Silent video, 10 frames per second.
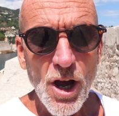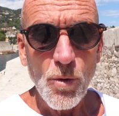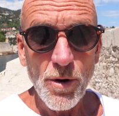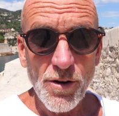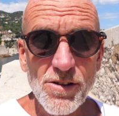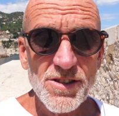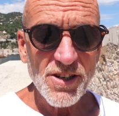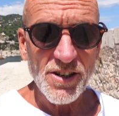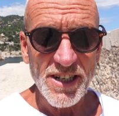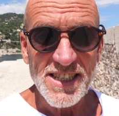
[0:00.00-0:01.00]
We're
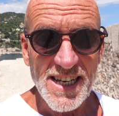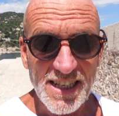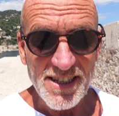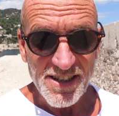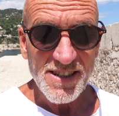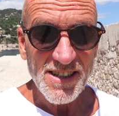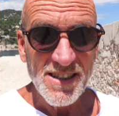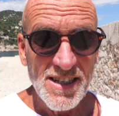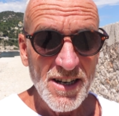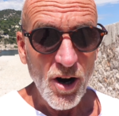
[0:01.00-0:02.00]
also going to tell you,
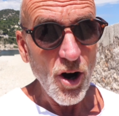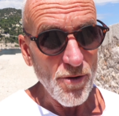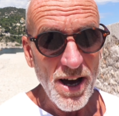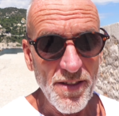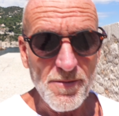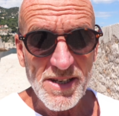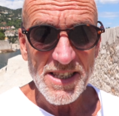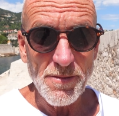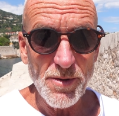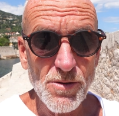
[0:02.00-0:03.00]
or rather
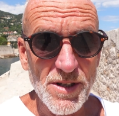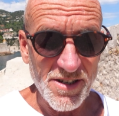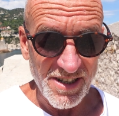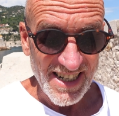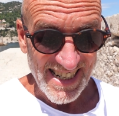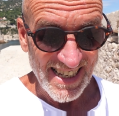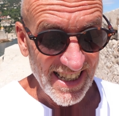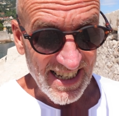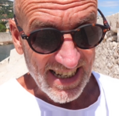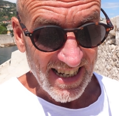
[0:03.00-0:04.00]
Mr. Boo is going to tell
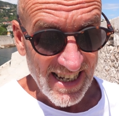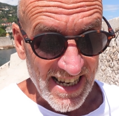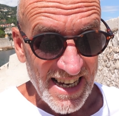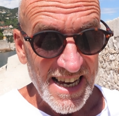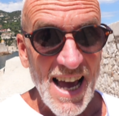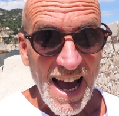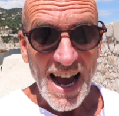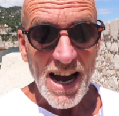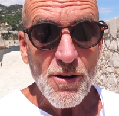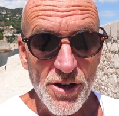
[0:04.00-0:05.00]
you,
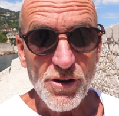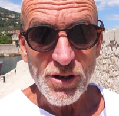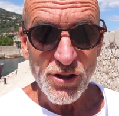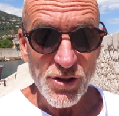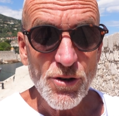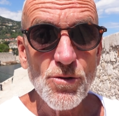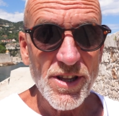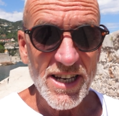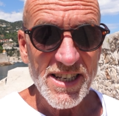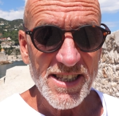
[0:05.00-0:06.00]
how you can do
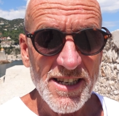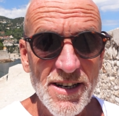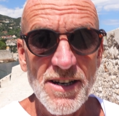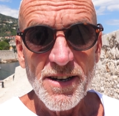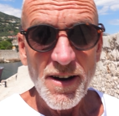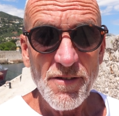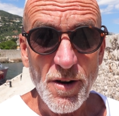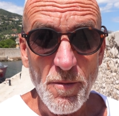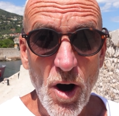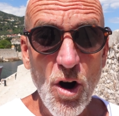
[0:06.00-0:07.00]
this
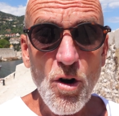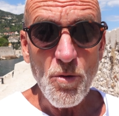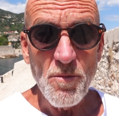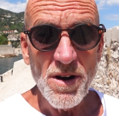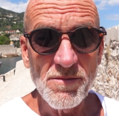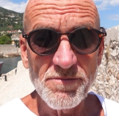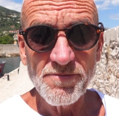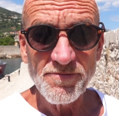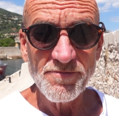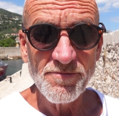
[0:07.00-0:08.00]
from home.
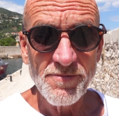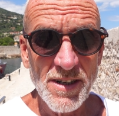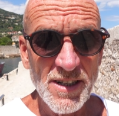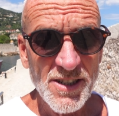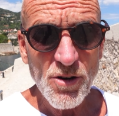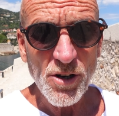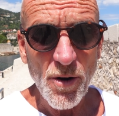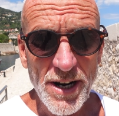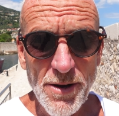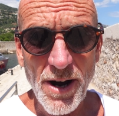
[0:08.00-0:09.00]
Don't go
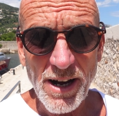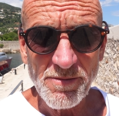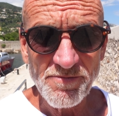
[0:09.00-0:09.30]
anywhere.